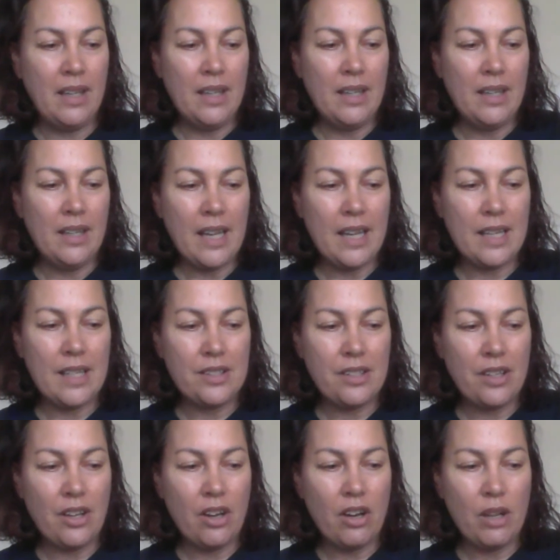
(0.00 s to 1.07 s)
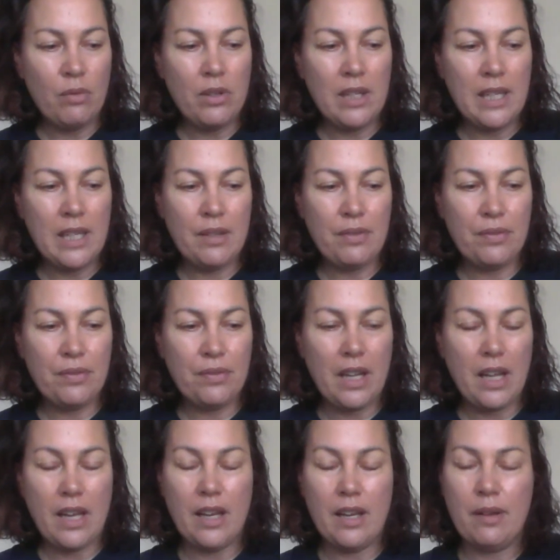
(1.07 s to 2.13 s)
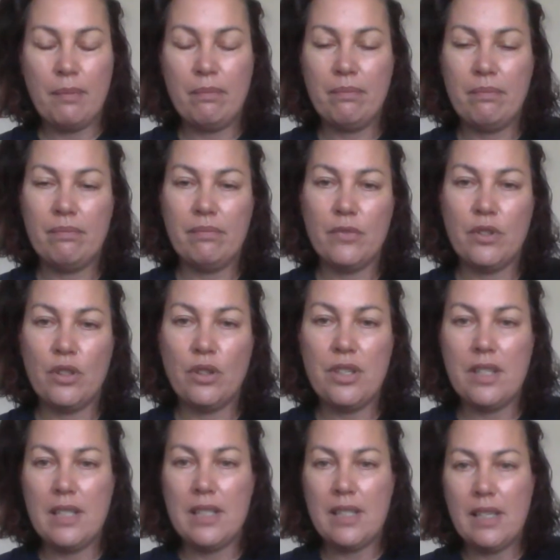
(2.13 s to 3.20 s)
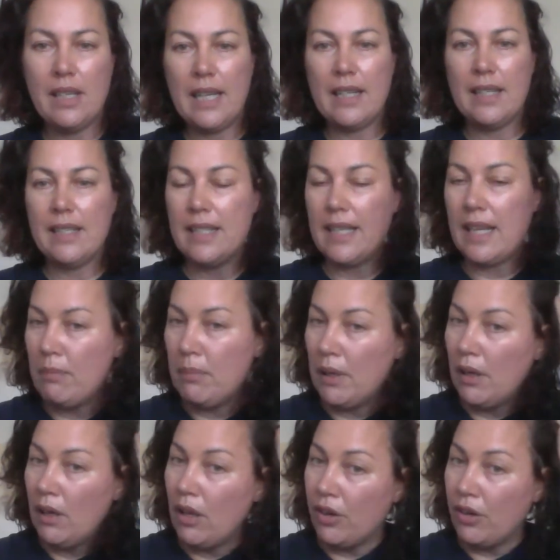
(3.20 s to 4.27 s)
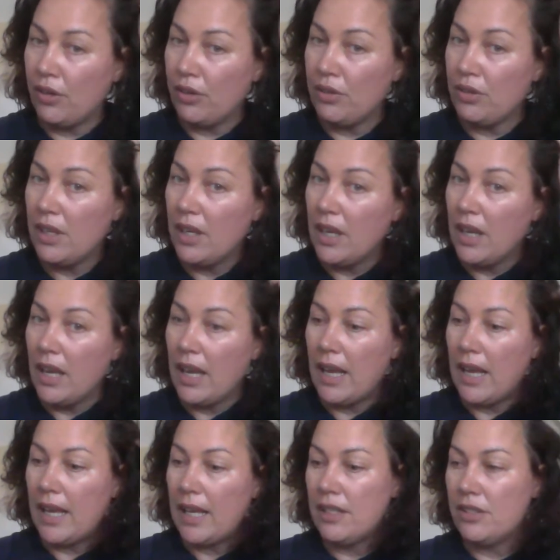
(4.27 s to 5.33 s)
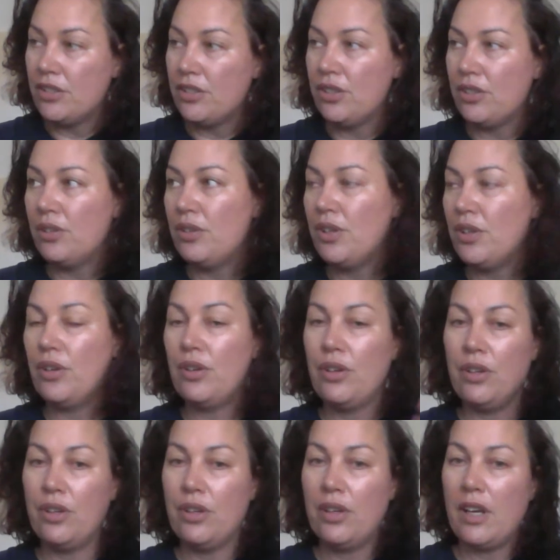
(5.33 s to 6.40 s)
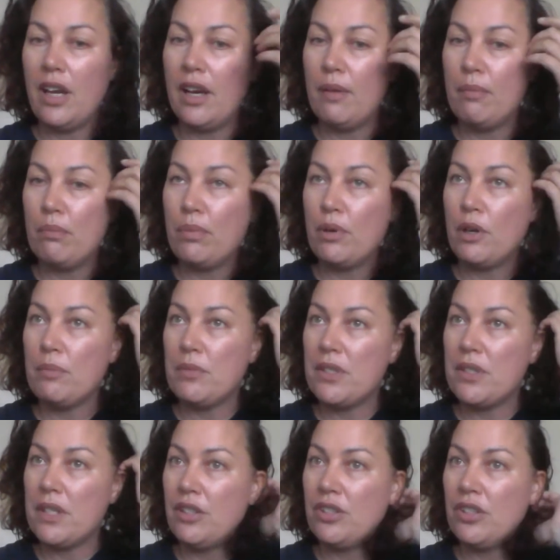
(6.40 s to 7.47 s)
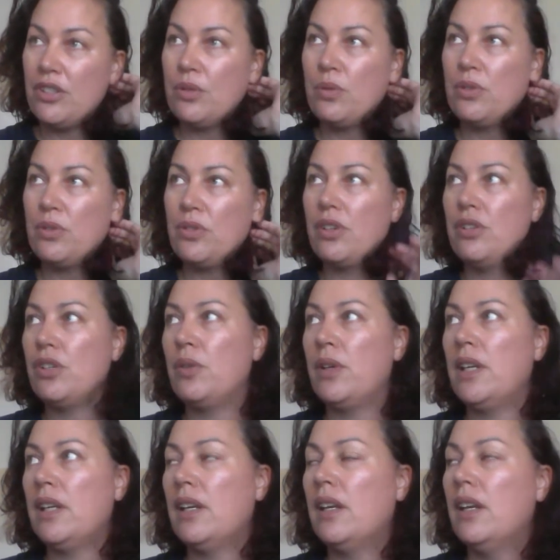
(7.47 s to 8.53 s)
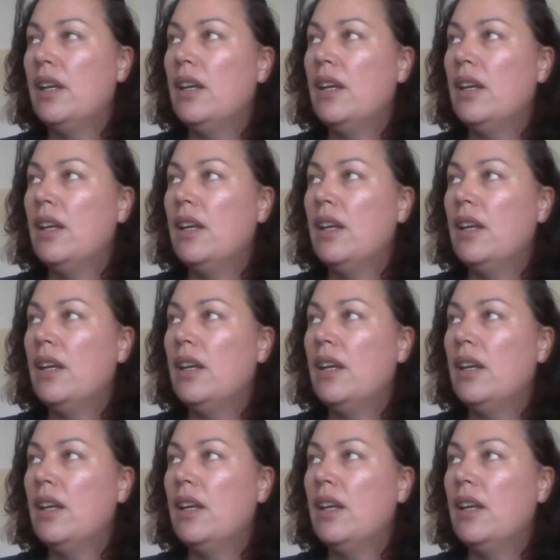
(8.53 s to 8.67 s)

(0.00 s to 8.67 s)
Yeah, so I will leave Kristen's link down below to her prompts, and she's also doing